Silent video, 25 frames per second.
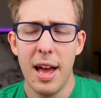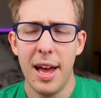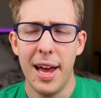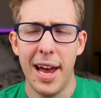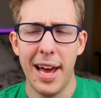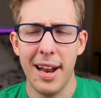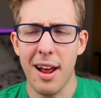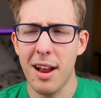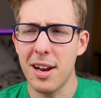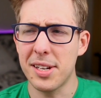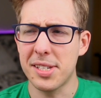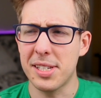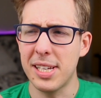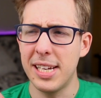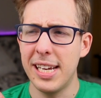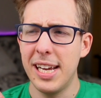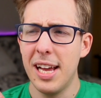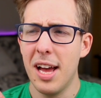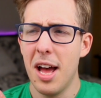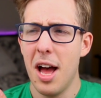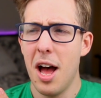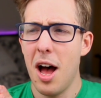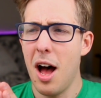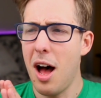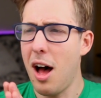and honestly,
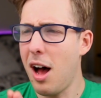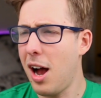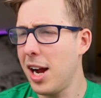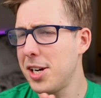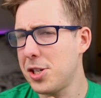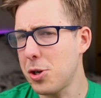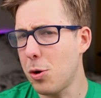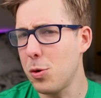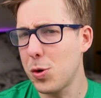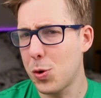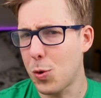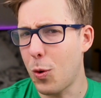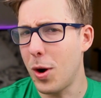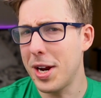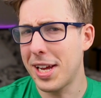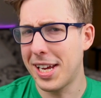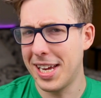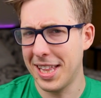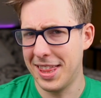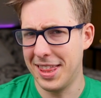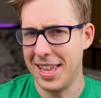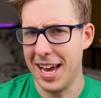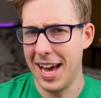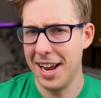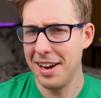I don't quite
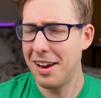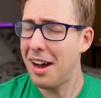get that.